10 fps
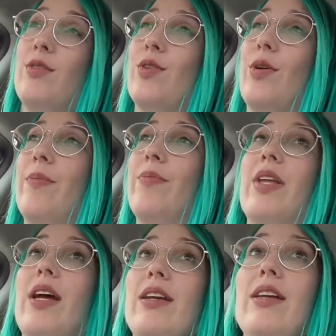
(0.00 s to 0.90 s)
So
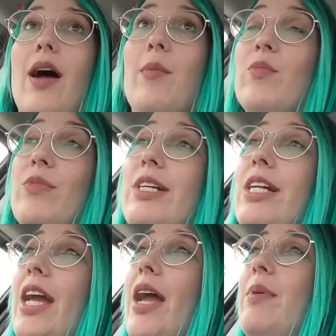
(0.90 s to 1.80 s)
yeah, I'm
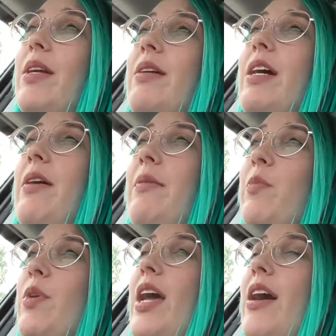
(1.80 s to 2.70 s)
really happy
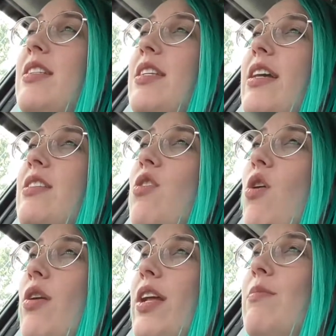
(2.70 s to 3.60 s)
with how today's
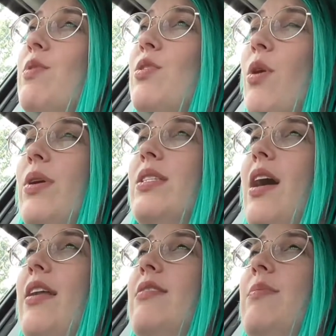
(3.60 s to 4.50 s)
gone, and I'm so
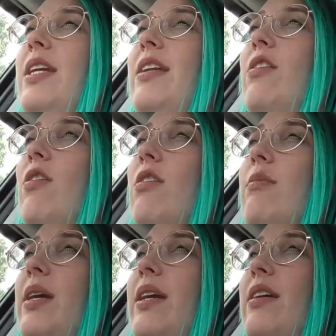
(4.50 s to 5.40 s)
excited to be heading
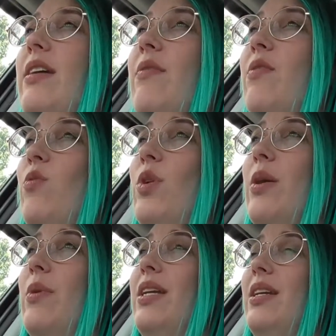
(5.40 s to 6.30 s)
home, and I have a
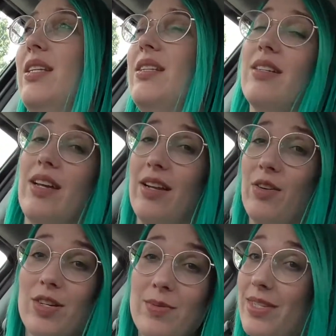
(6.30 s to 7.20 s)
4-day weekend,
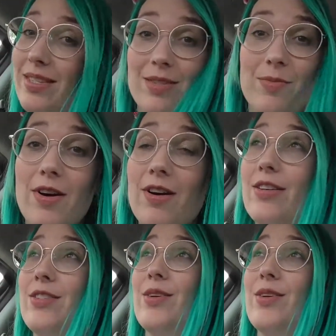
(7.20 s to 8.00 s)
and Christmas is tomorrow,